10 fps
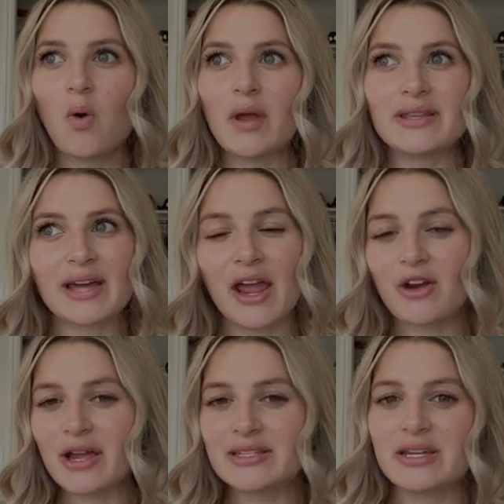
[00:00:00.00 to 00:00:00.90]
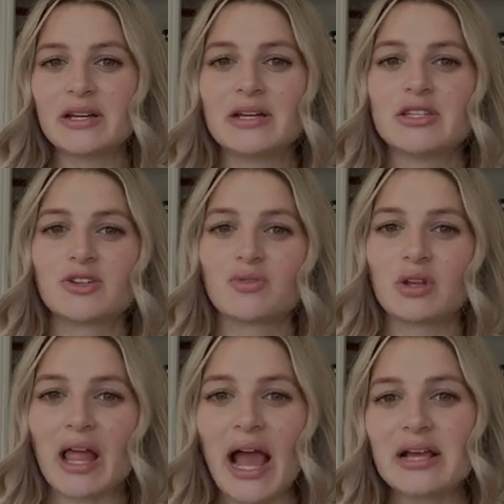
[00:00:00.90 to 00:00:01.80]
entire idea is to
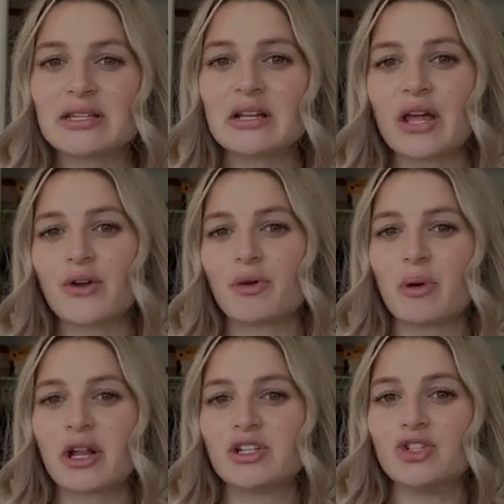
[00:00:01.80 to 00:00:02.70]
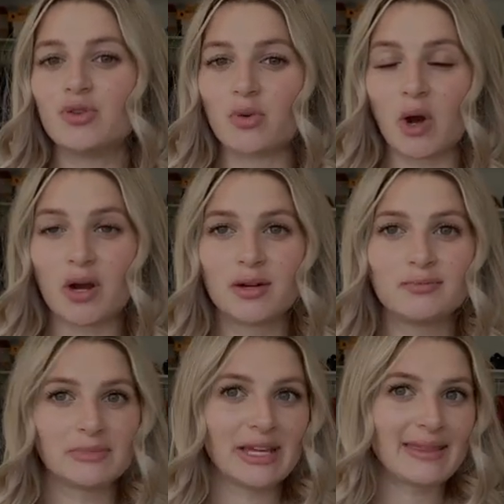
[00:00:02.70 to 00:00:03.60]
relax and allow your body to do the work.
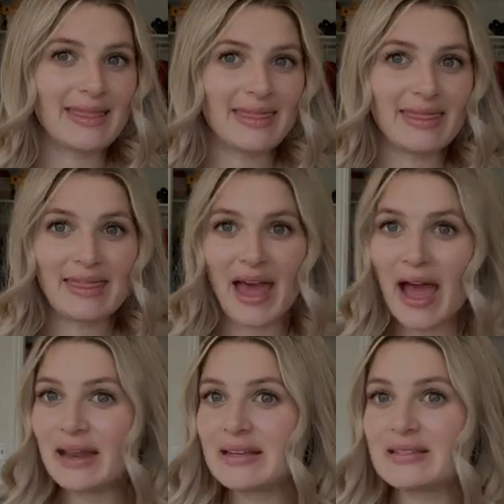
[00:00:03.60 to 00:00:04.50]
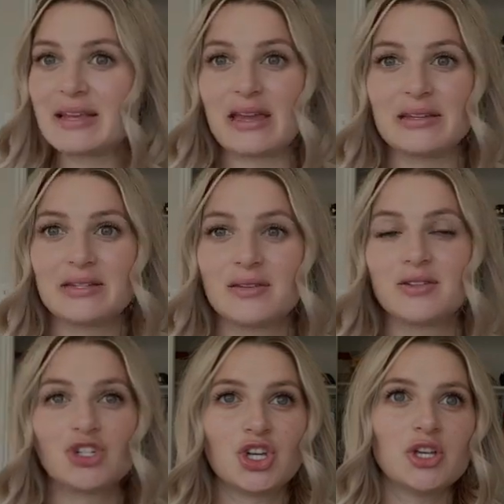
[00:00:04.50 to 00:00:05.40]
Like, that is it.
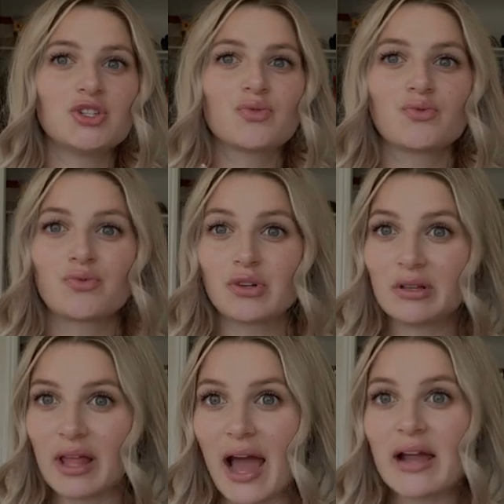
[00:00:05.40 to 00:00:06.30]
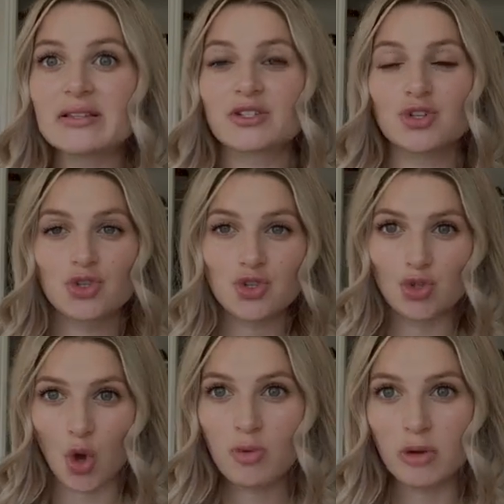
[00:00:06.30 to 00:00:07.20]
Just relax
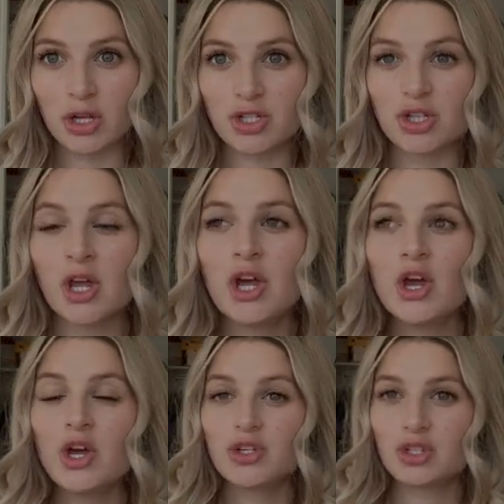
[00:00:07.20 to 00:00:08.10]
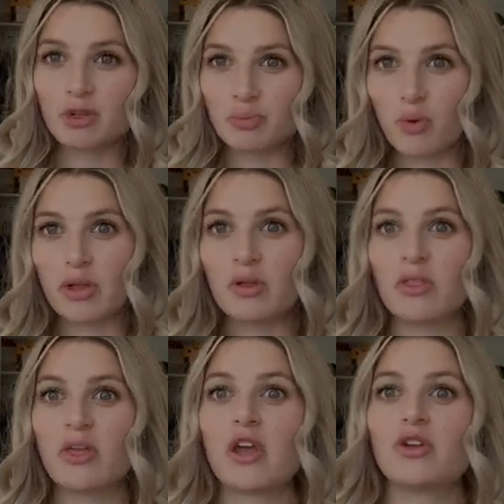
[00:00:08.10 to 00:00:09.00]
so much to the point
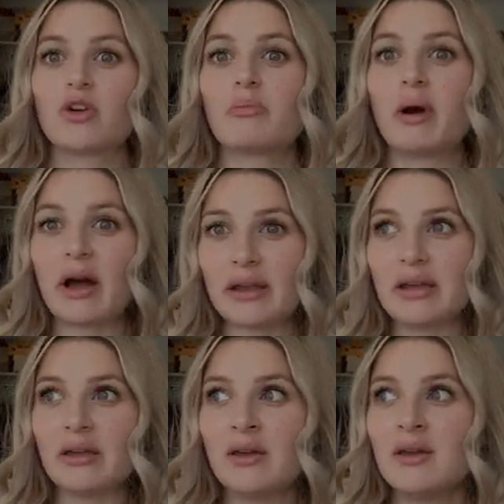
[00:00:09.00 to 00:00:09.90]
that your body